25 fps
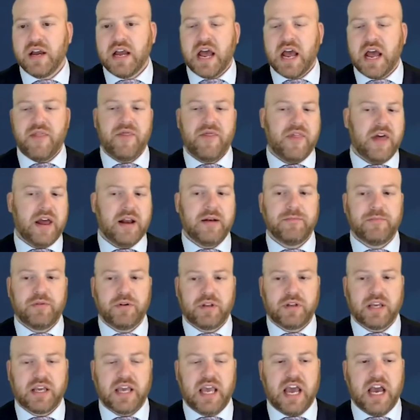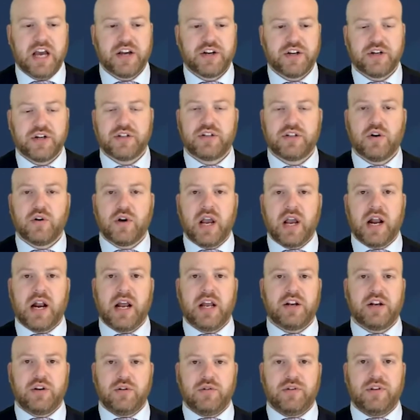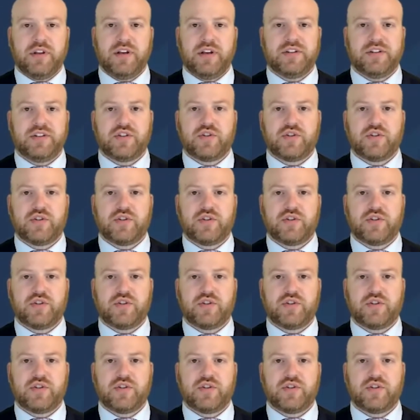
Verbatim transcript: and then put the cash in? So can I do this